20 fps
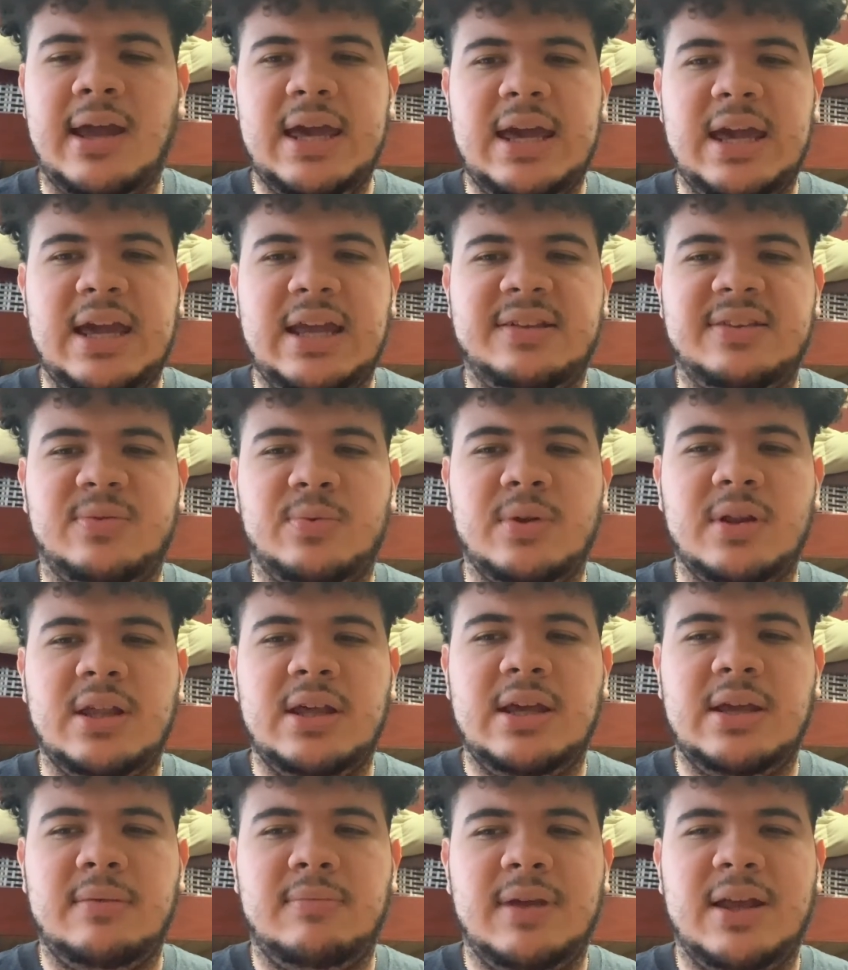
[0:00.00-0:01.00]
It
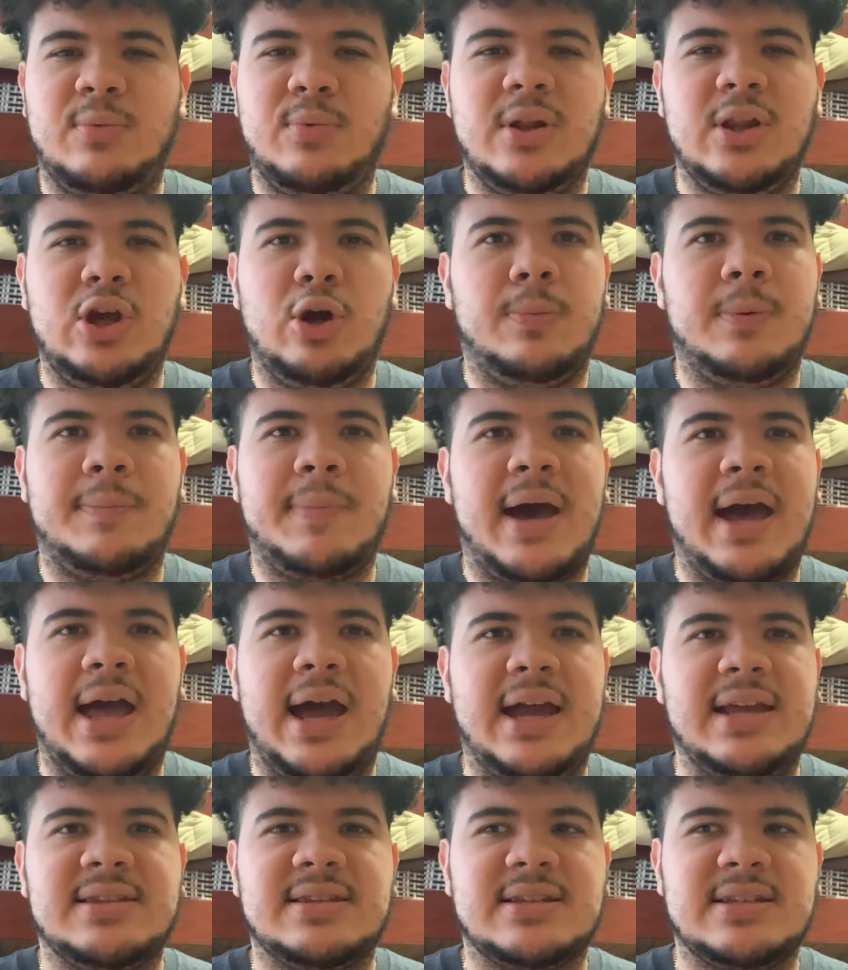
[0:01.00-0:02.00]
really opened my
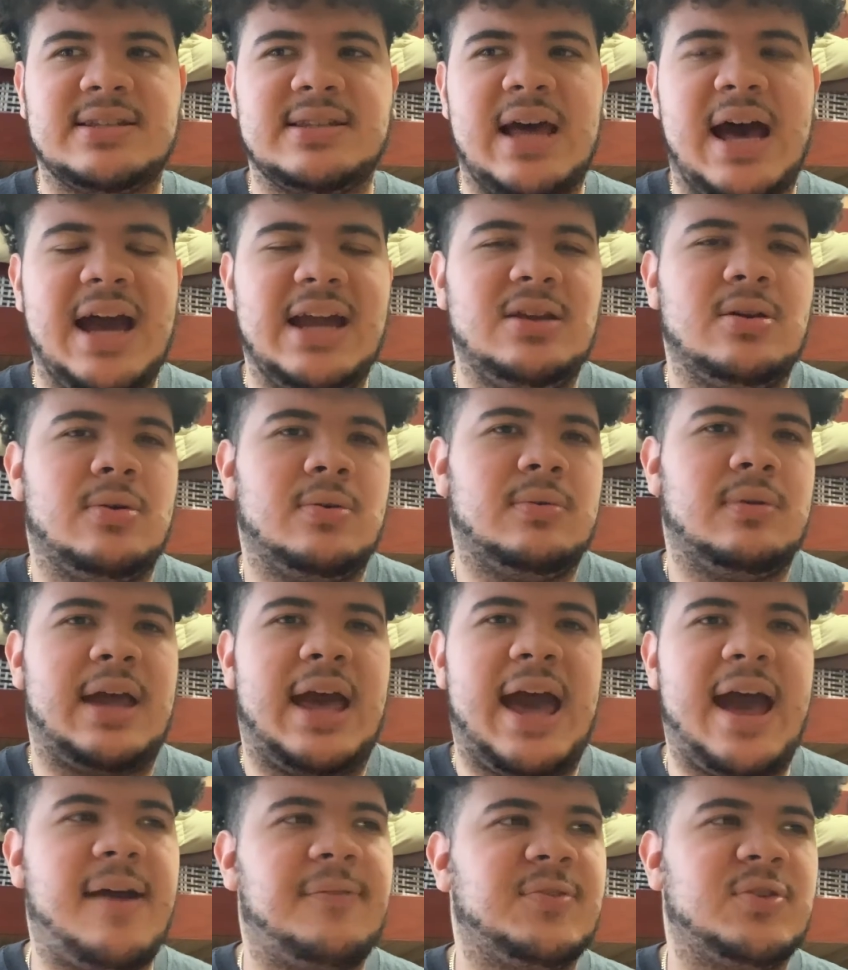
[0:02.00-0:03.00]
eyes, because I don't
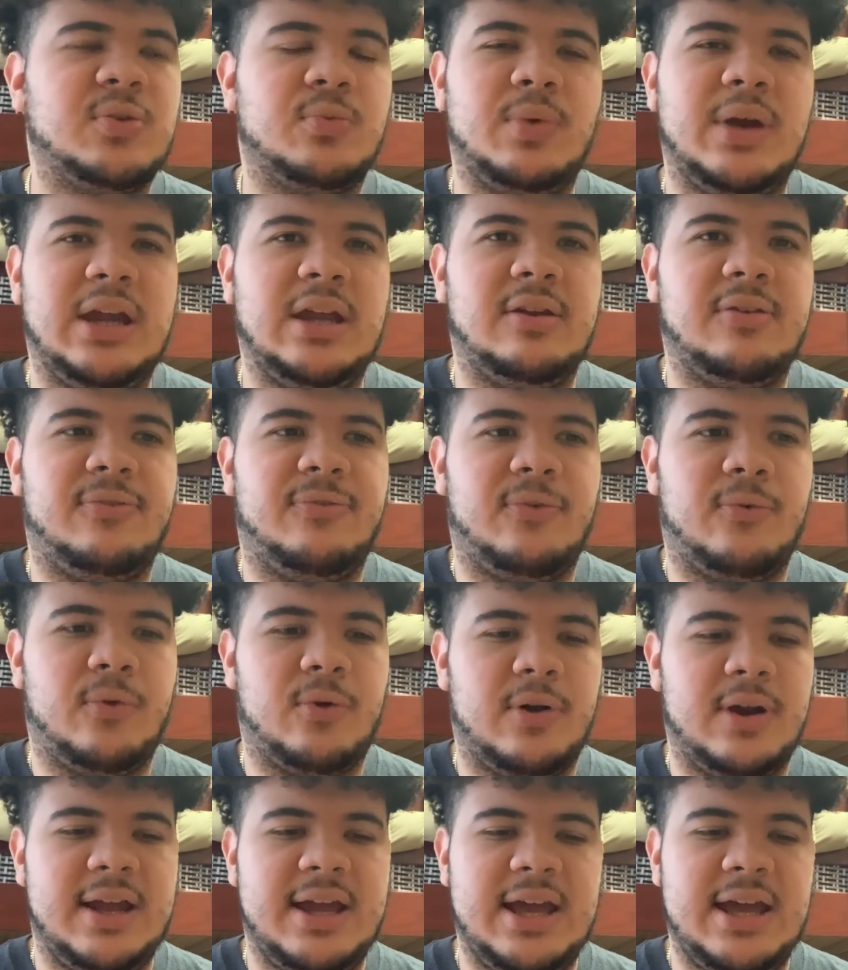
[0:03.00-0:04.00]
have to wait
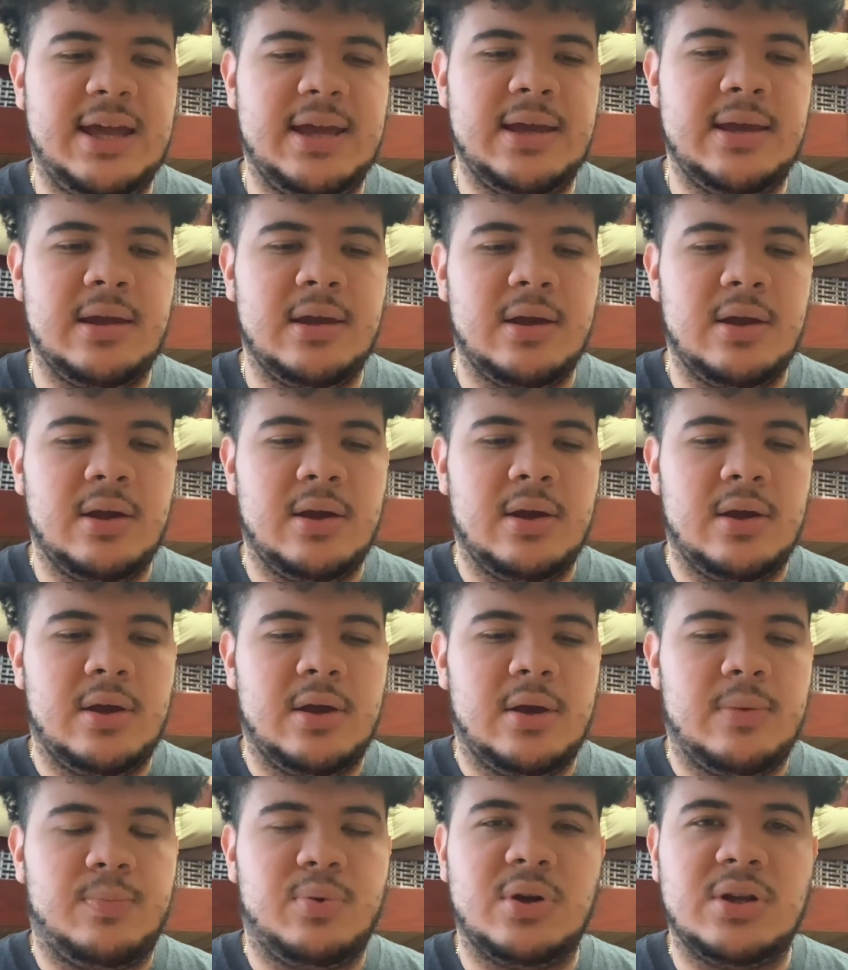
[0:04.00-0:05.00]
for a
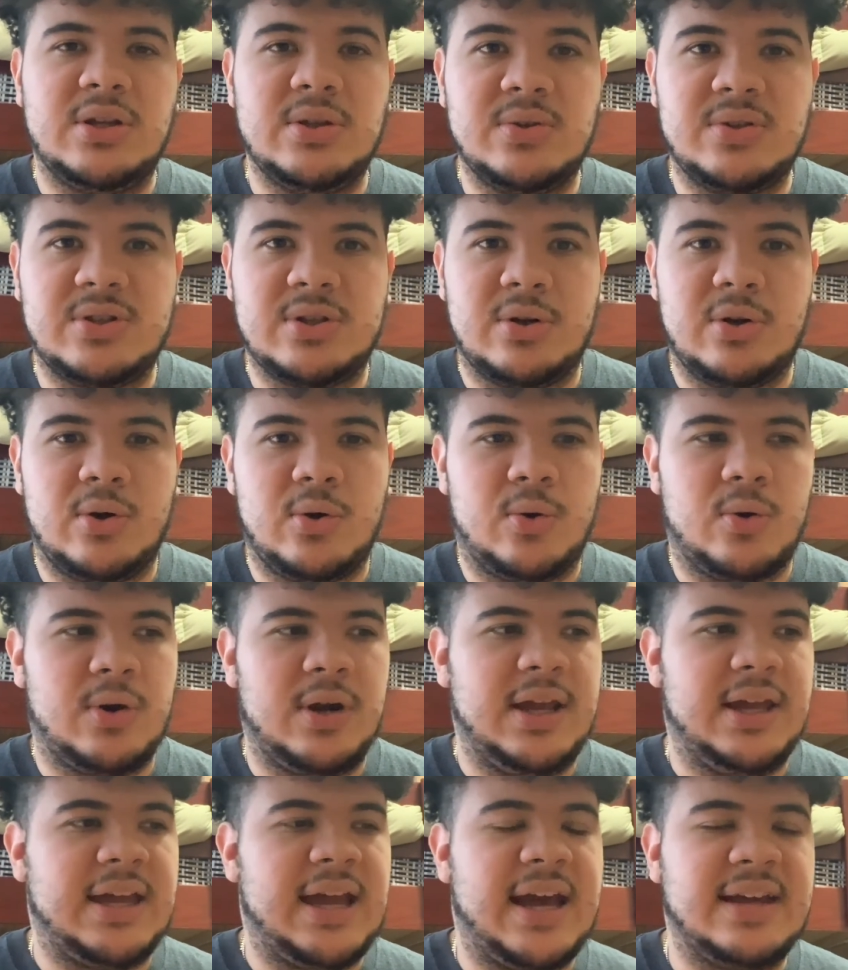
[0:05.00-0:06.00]
producer or
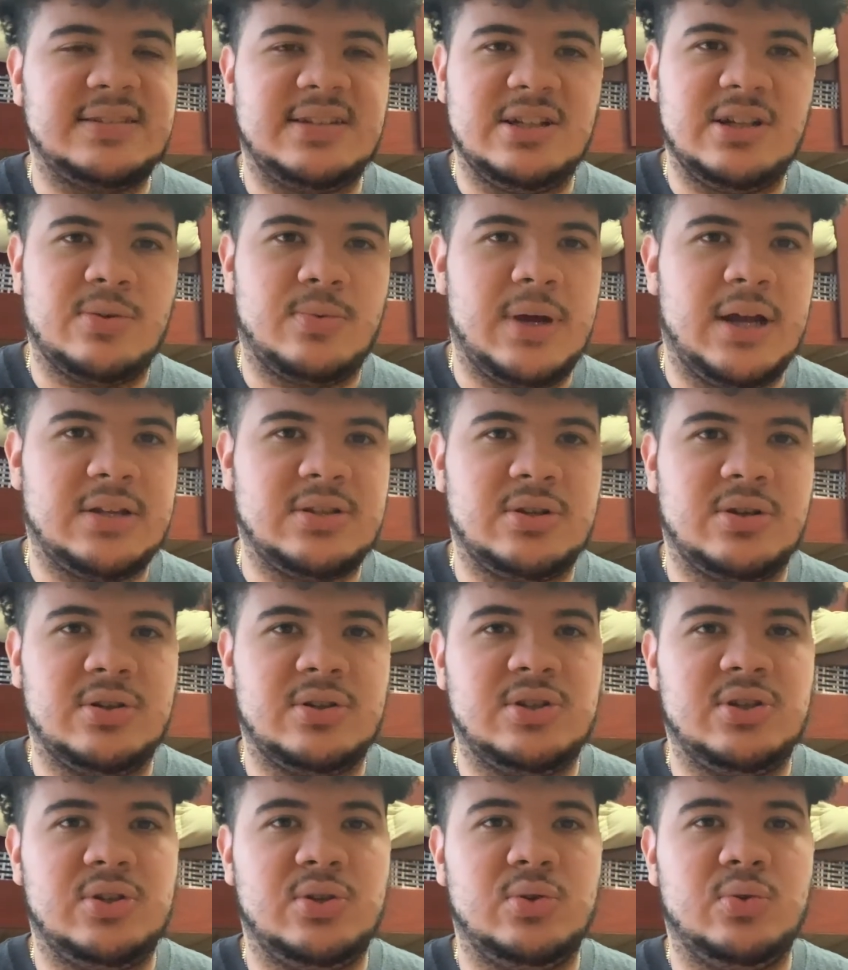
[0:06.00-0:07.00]
a casting director
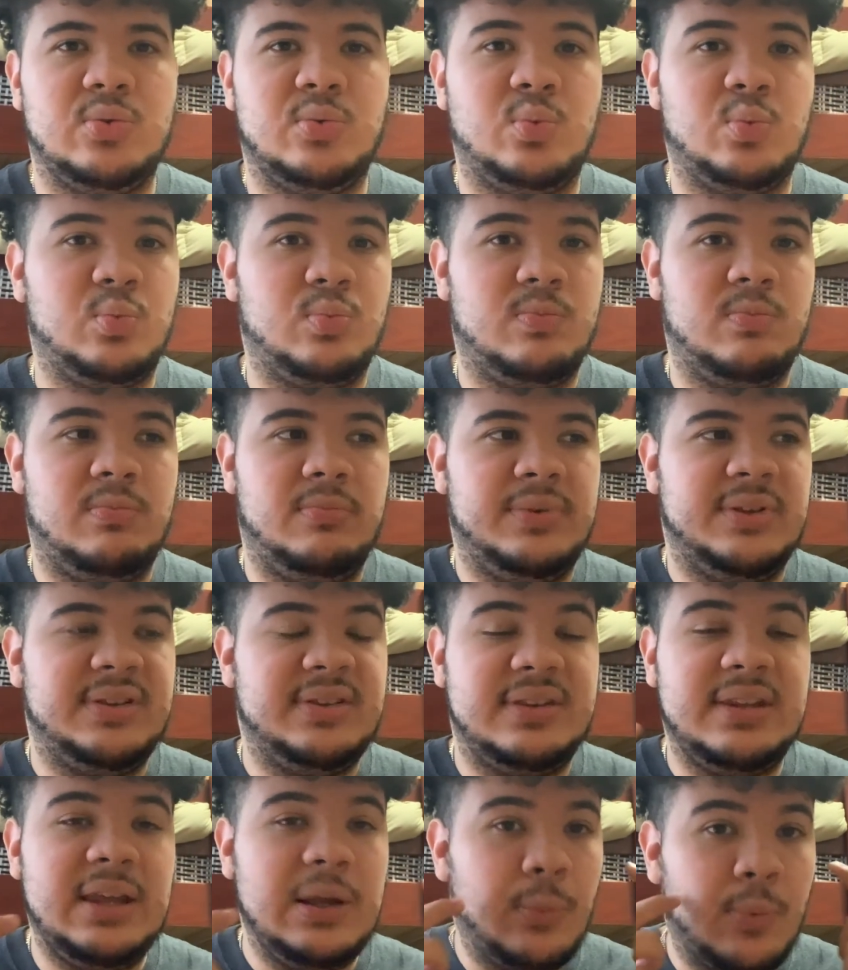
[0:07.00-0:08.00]
to
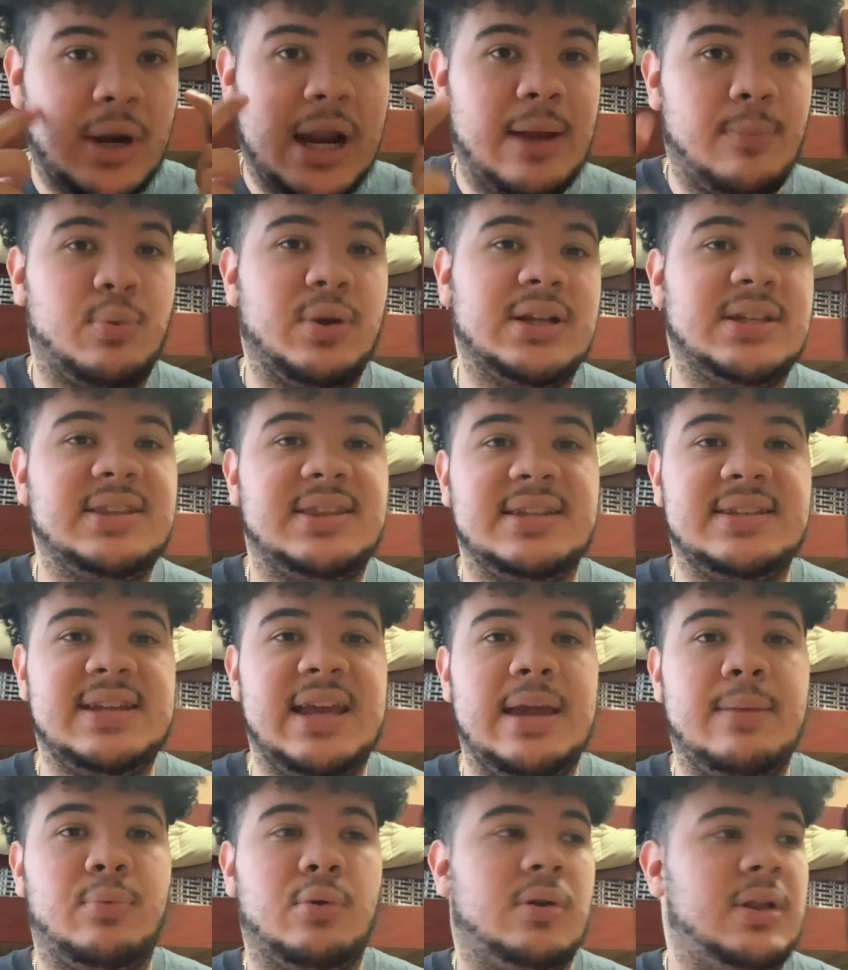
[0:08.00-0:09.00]
see what I bring to the
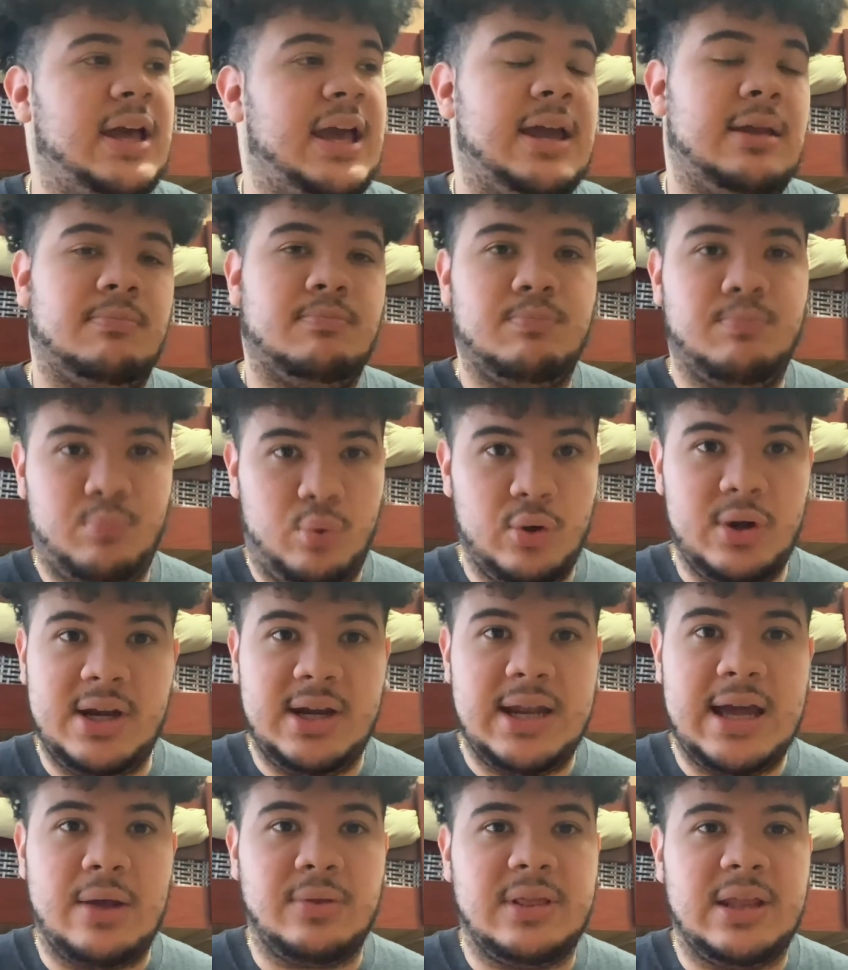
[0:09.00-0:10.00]
table and put
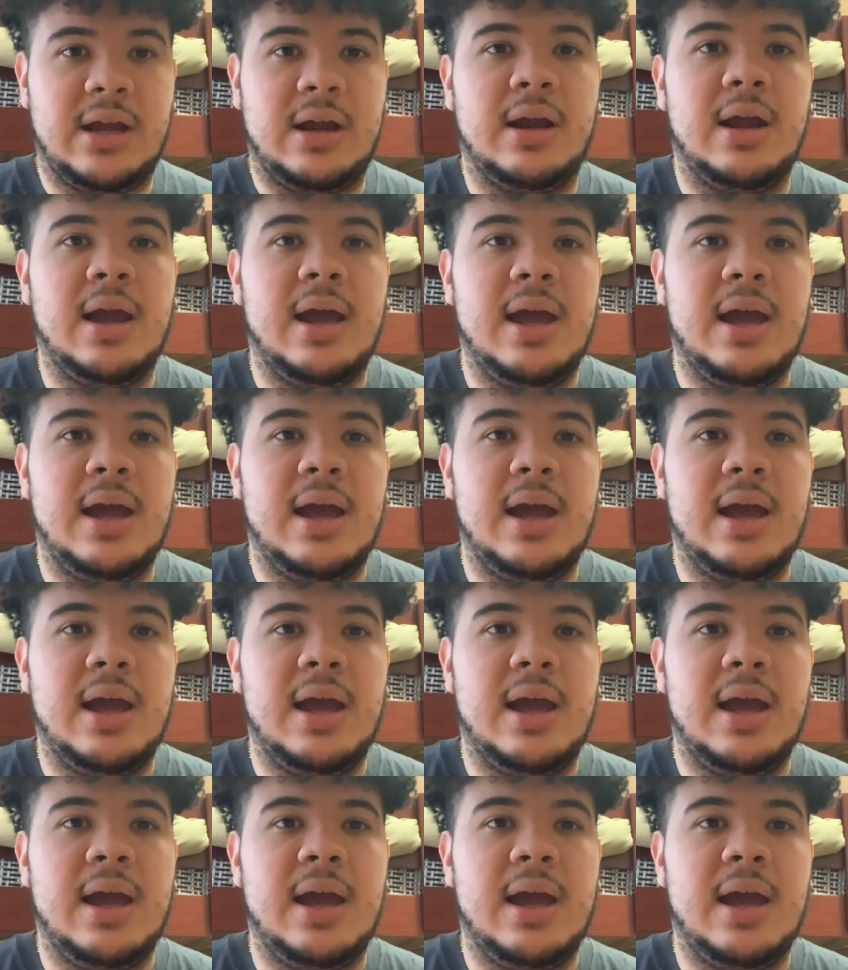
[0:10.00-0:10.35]
it out there.